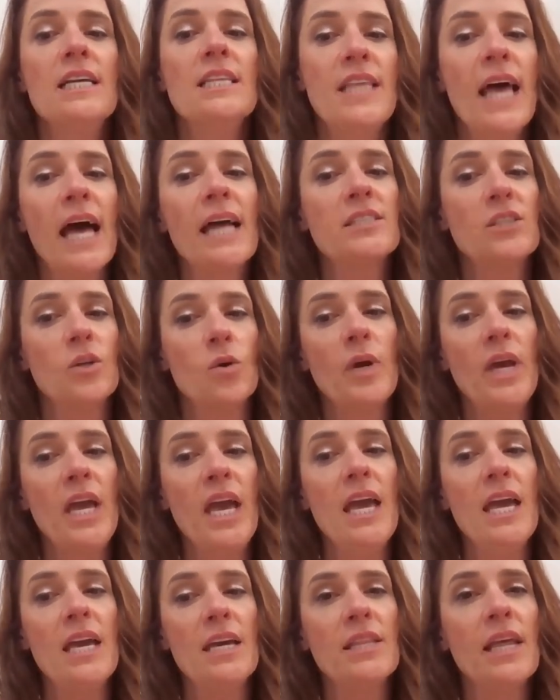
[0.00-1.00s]
that's
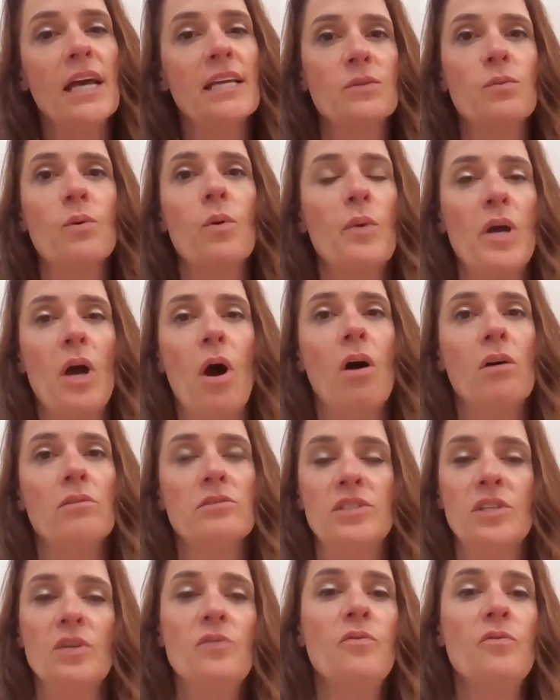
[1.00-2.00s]
okay, and that's where we
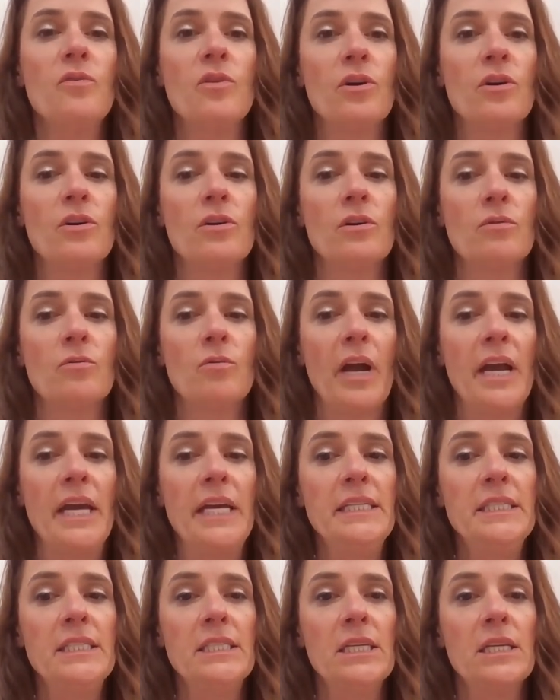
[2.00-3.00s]
all differ,
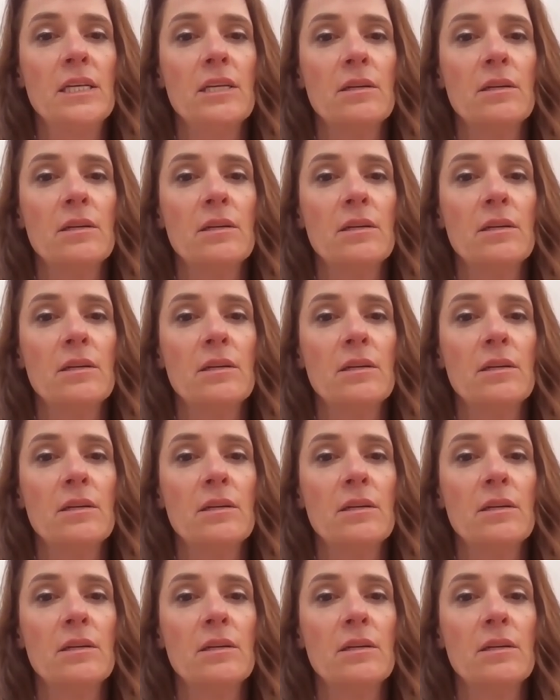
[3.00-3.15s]
right?